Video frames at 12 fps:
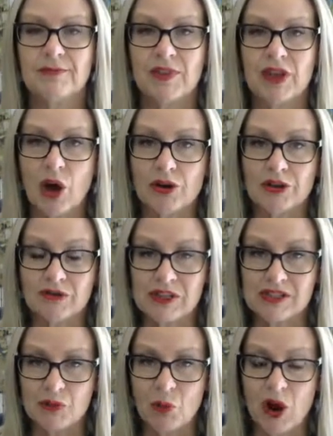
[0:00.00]
the only
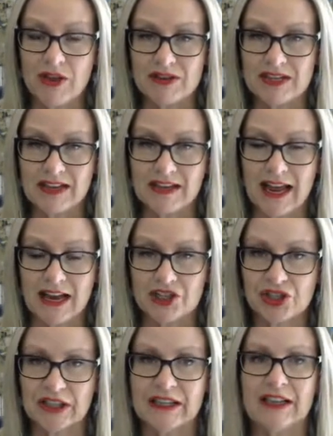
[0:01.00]
reason why the tenant
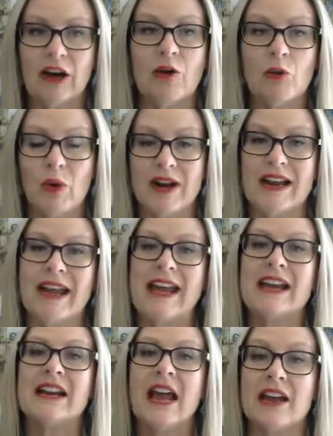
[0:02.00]
actually went
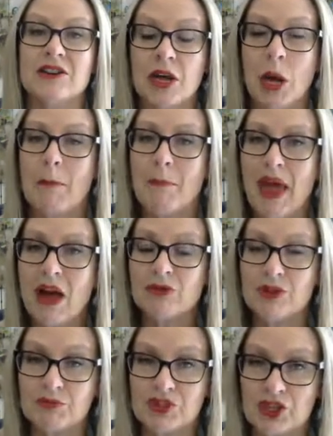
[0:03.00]
ahead and
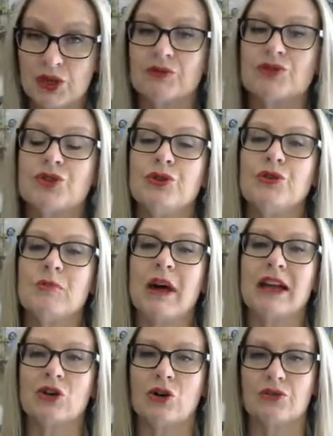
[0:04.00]
bound themselves to the
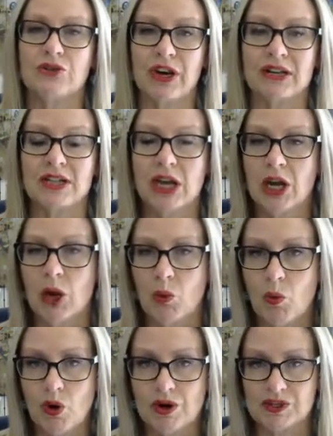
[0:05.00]
main contract
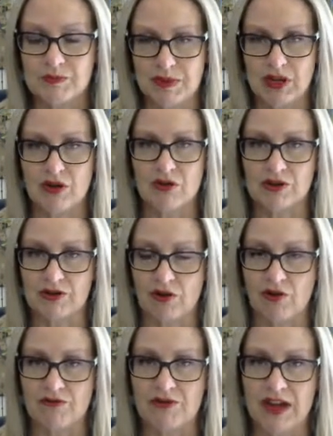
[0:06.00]
was because
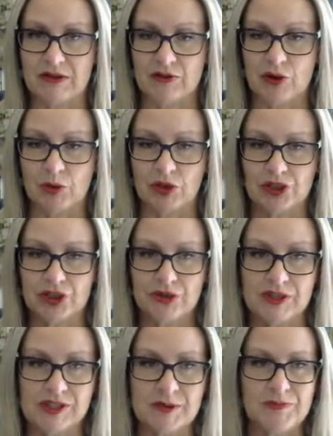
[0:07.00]
of that verbal
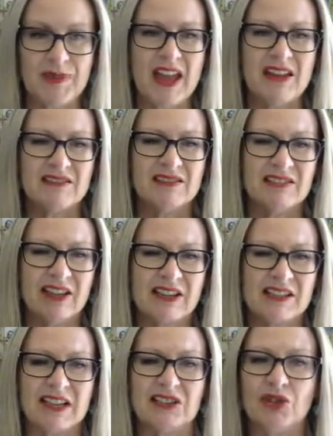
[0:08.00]
assurance. Like
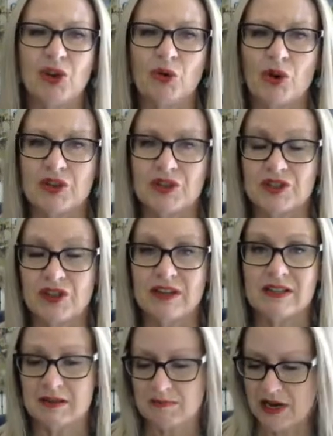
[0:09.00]
I said, not rocket
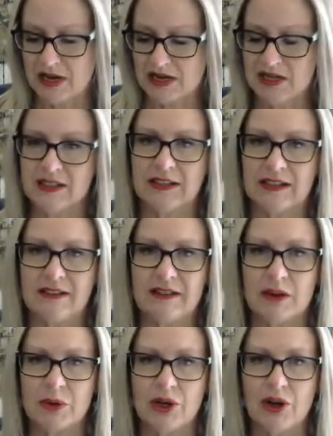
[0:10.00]
science, but
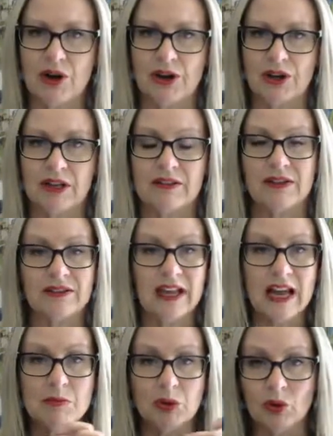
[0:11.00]
there we go. The
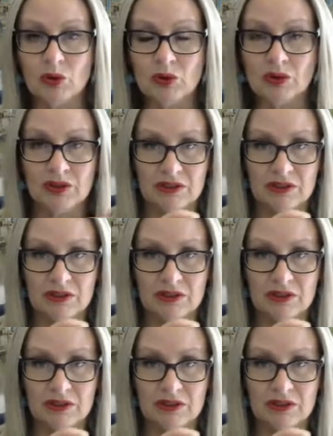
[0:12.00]
label